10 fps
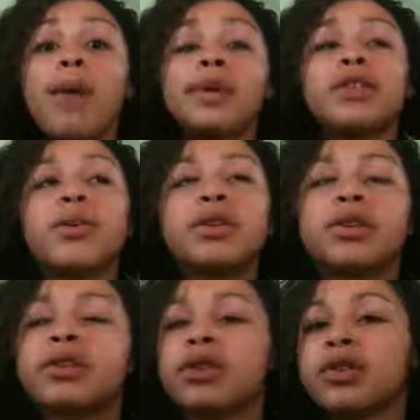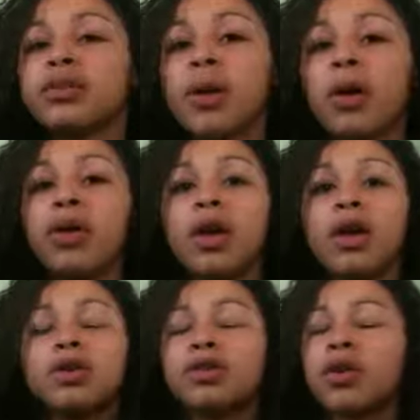But it's always good to start small.
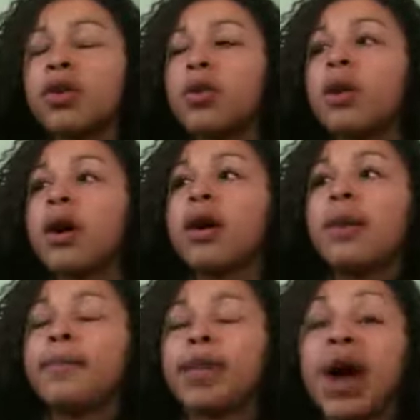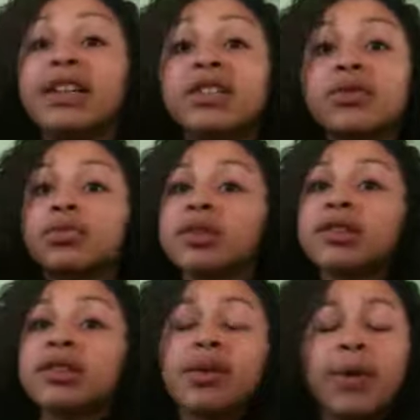So, I just
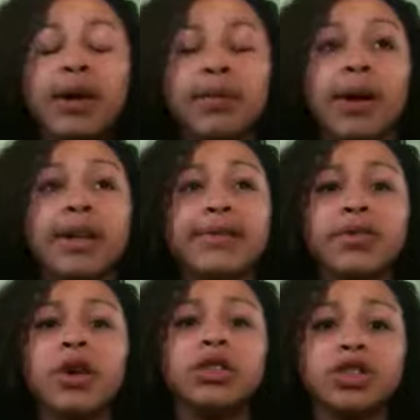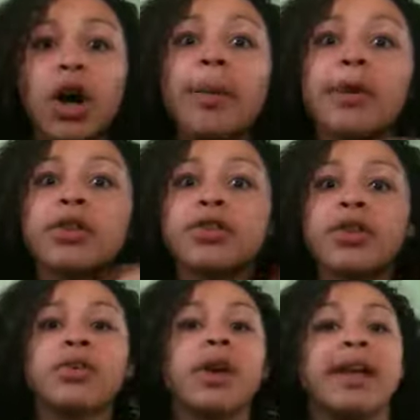recently went in for a job
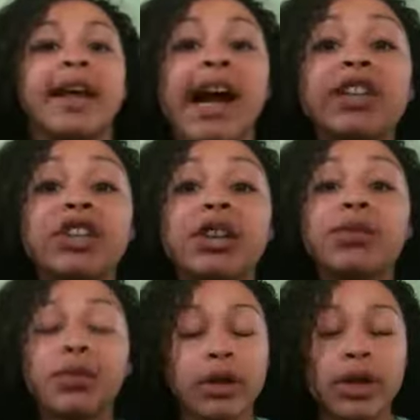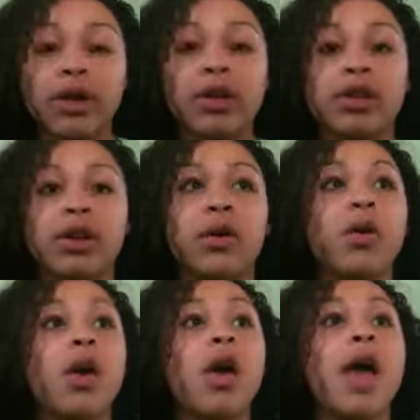interview, and I actually did really good, you
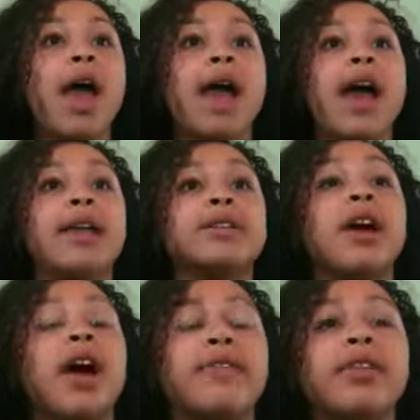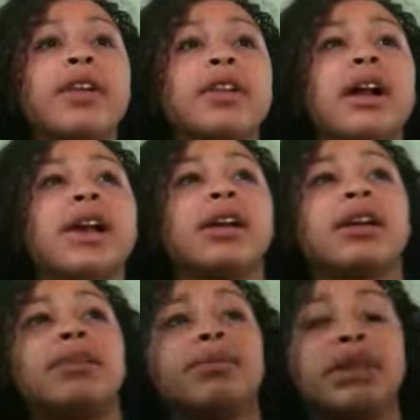know, and I feel
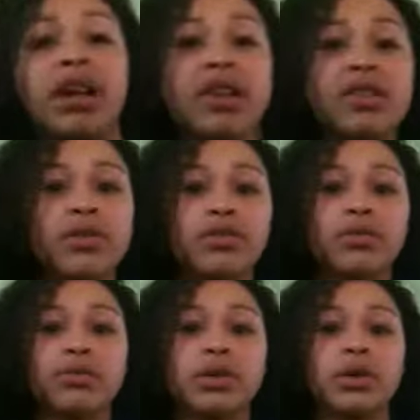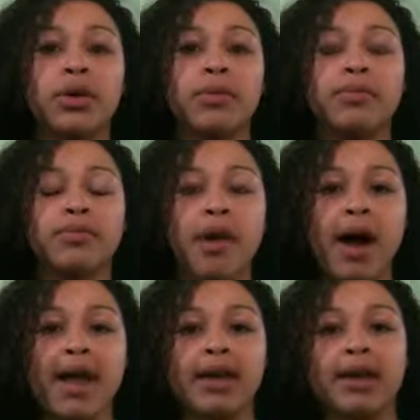like because of, you know,
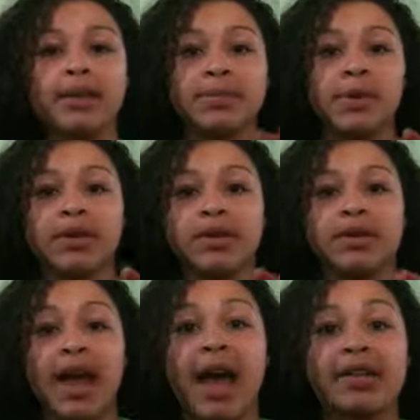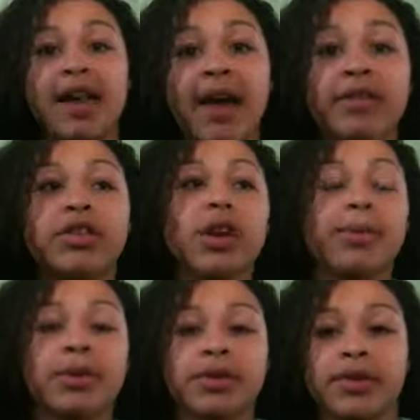my experiences as having a
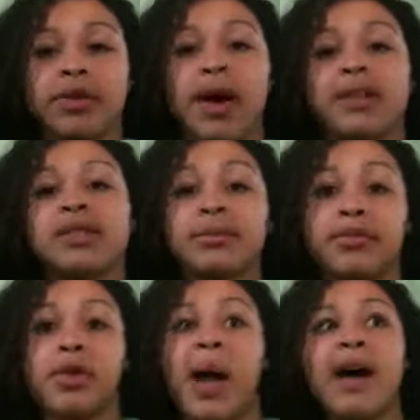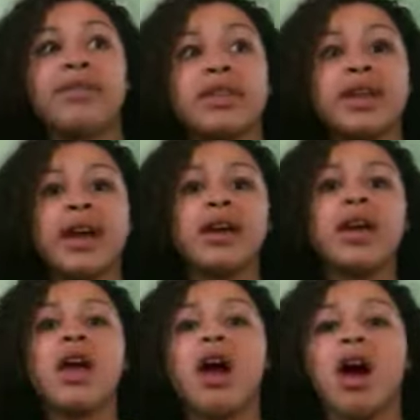job interview, as some of you haven't yet,
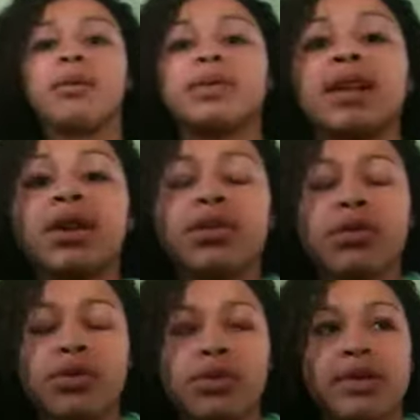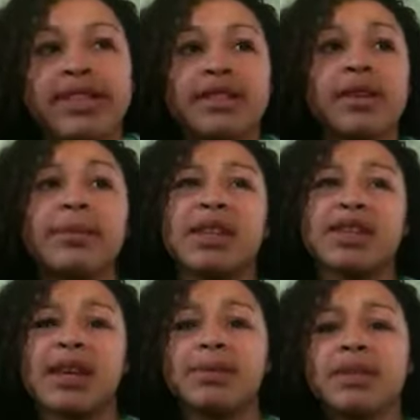I'm just going to go through some of the
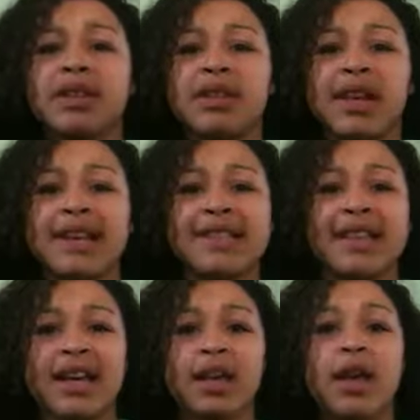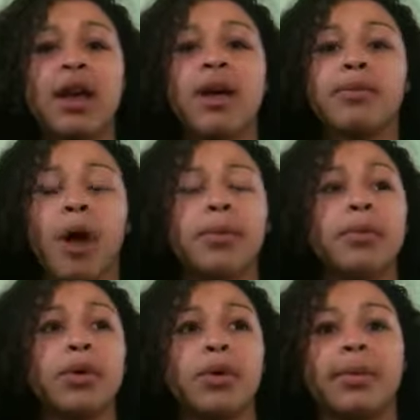tips and things that
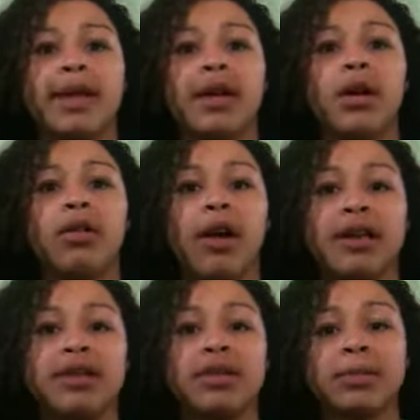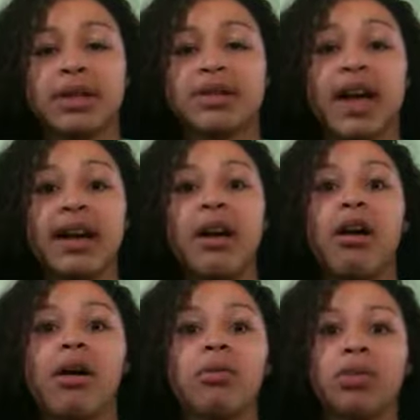probably will make it a lot easier, because I
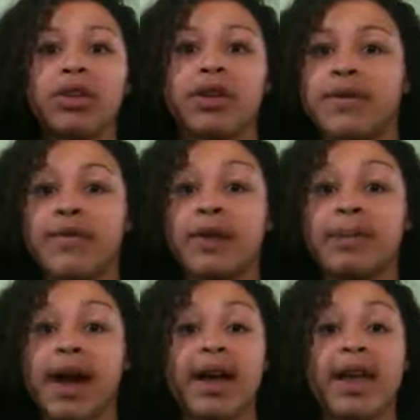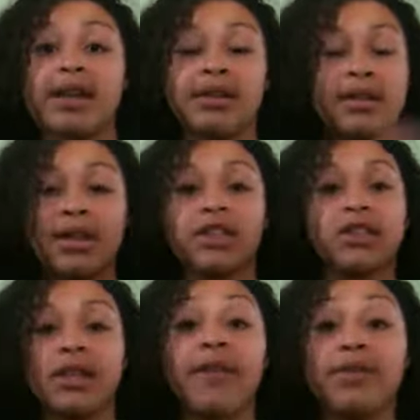got really good feedback, and they
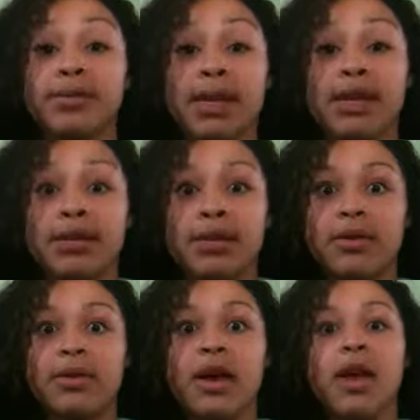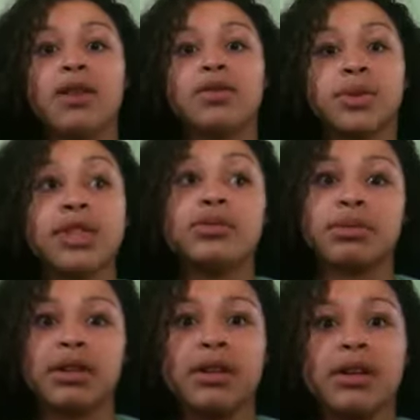just loved me, you know, so which is
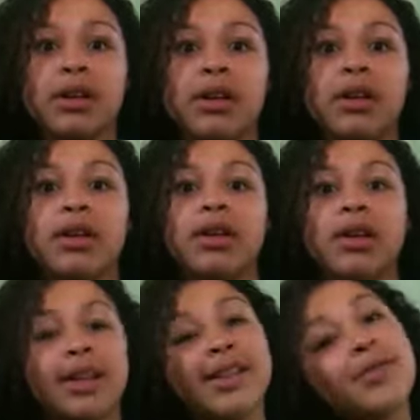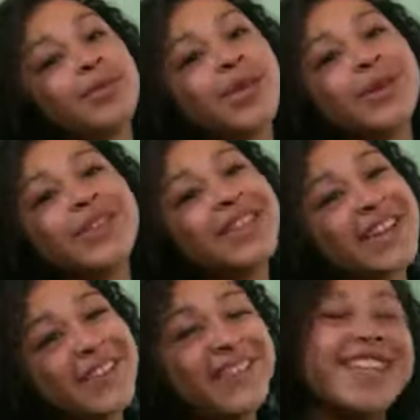really good, and I love them too,
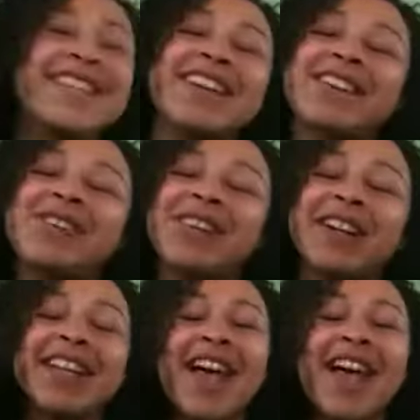so it's all cool.